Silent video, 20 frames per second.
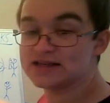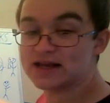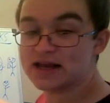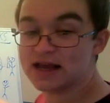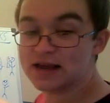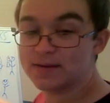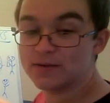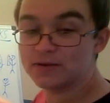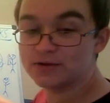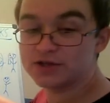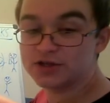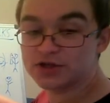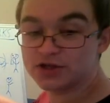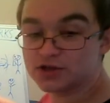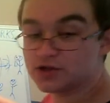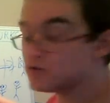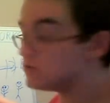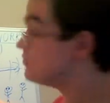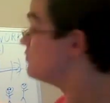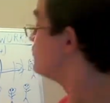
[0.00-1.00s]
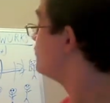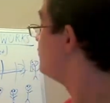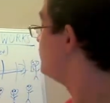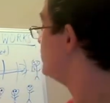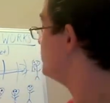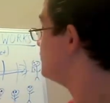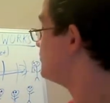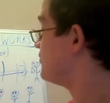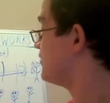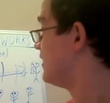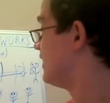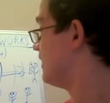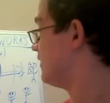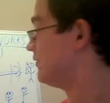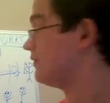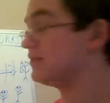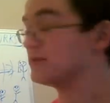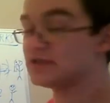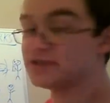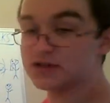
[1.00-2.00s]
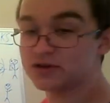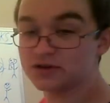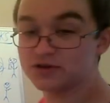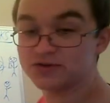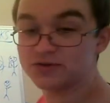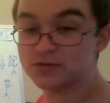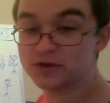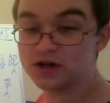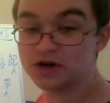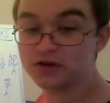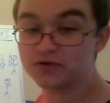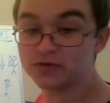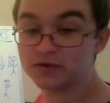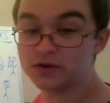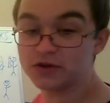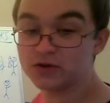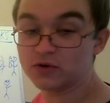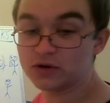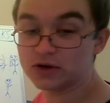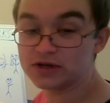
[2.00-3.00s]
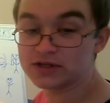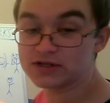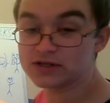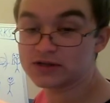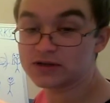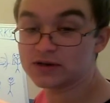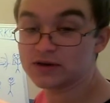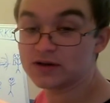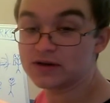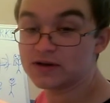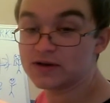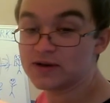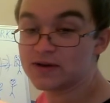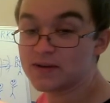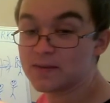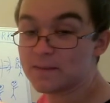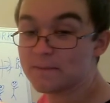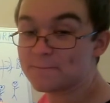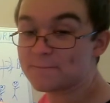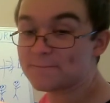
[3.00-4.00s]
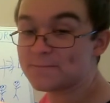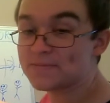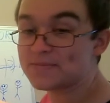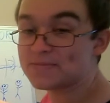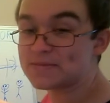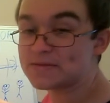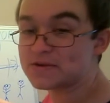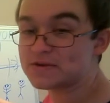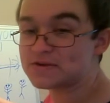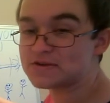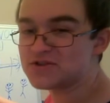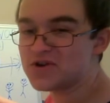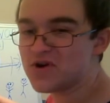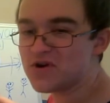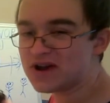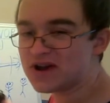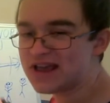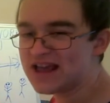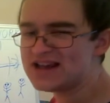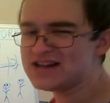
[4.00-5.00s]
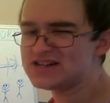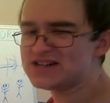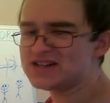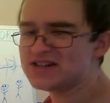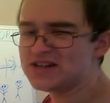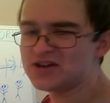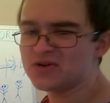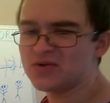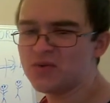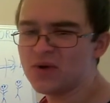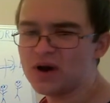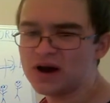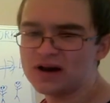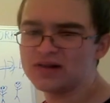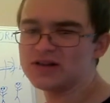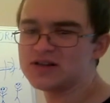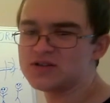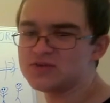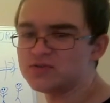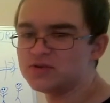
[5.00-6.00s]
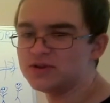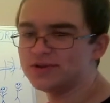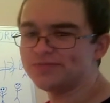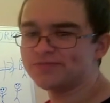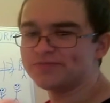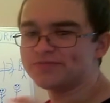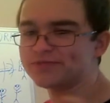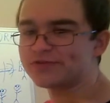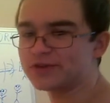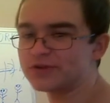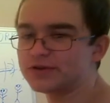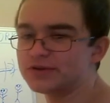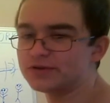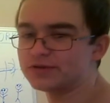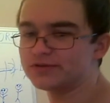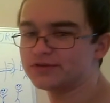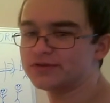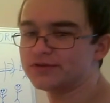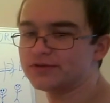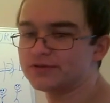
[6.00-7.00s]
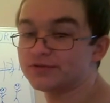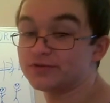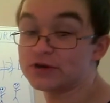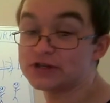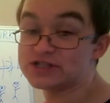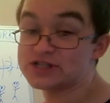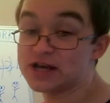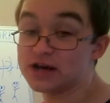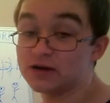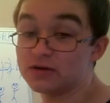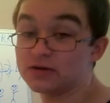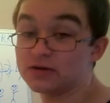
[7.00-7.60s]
able to filter out the signals from here from the noise. So occasionally your wireless will freaks out.